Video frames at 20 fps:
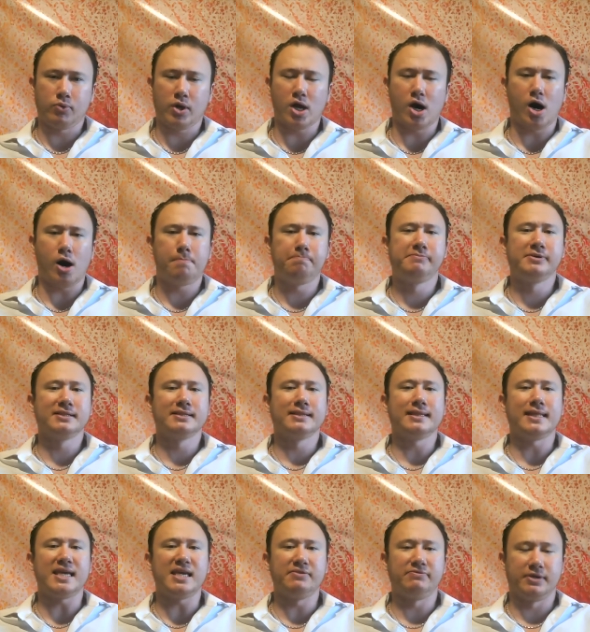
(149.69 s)
we all
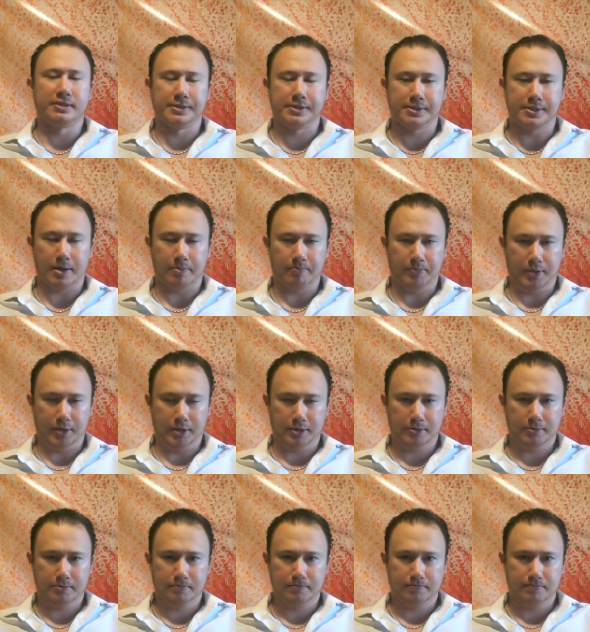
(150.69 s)
believe in
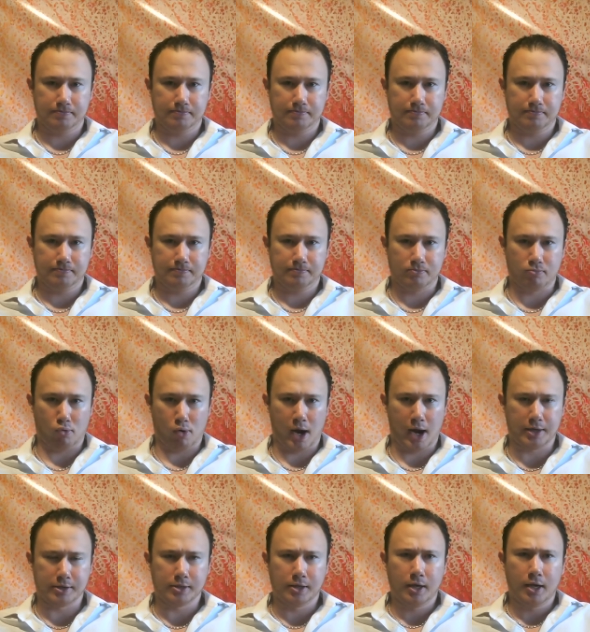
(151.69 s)
something,
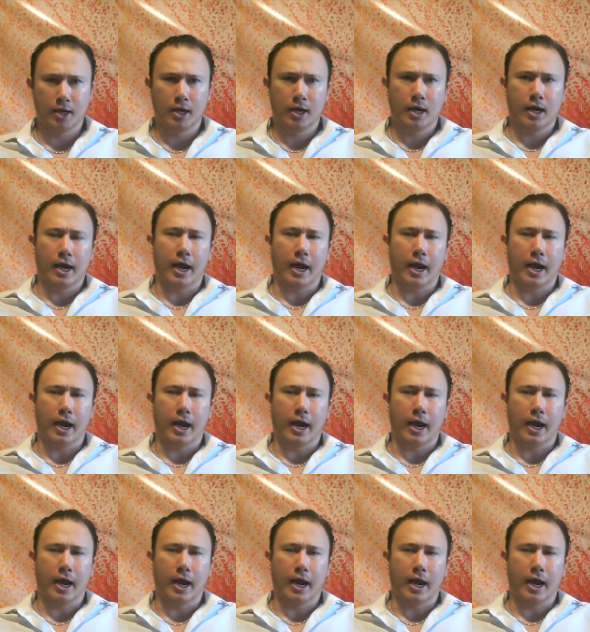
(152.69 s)
right?